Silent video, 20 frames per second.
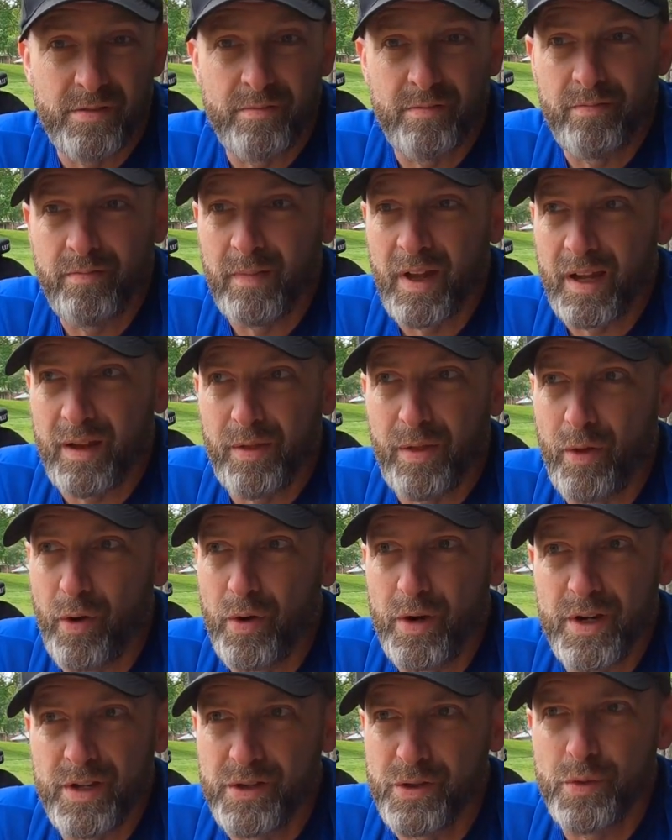and like
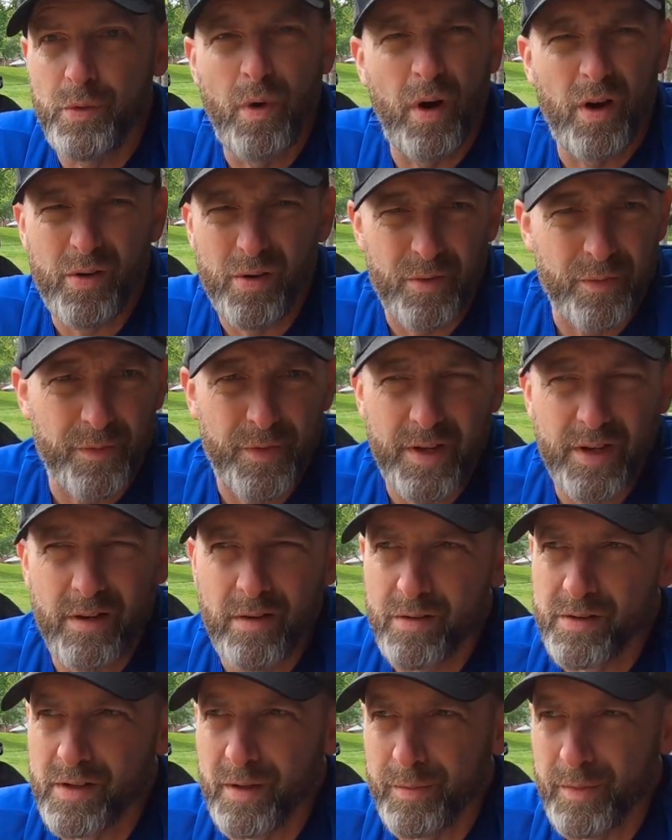3,200 feet
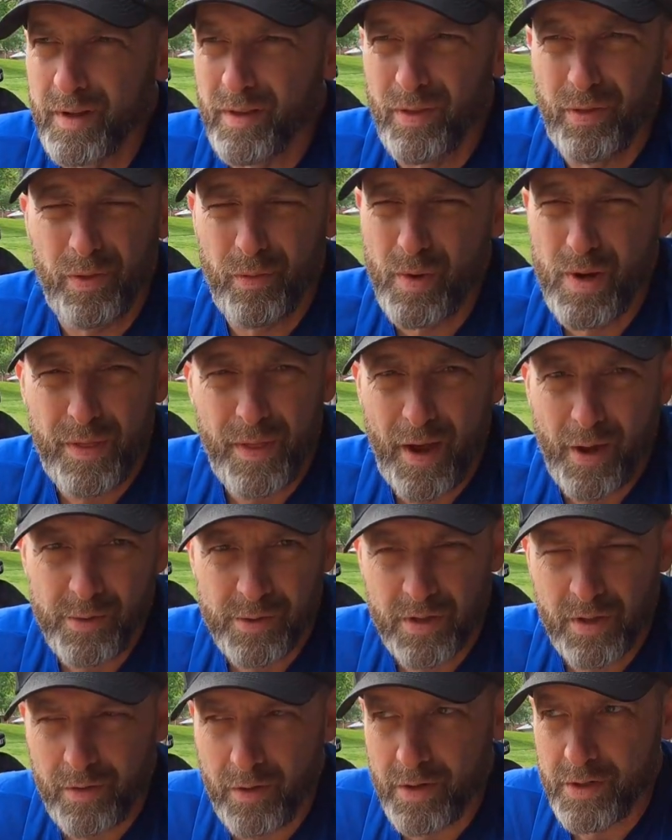or something,
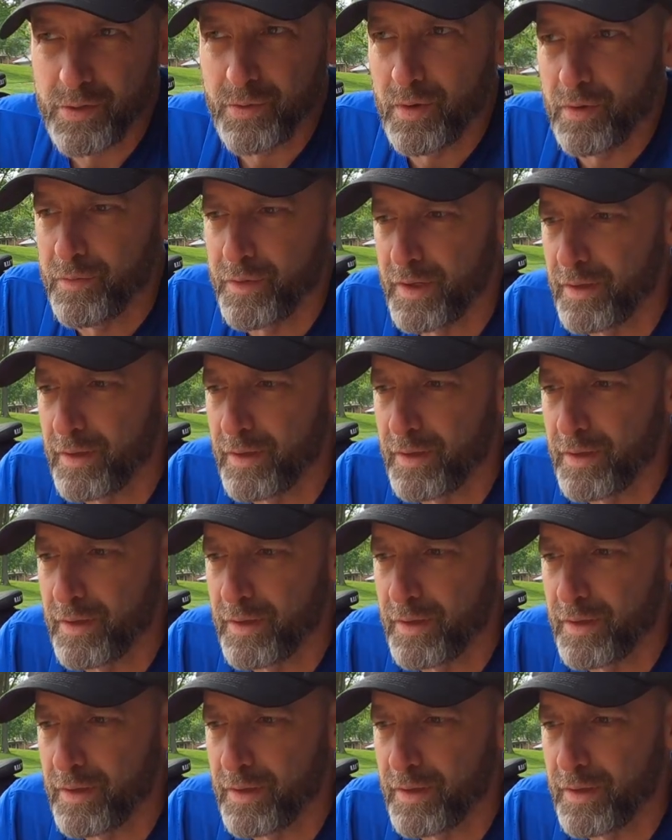3,000 to 3,200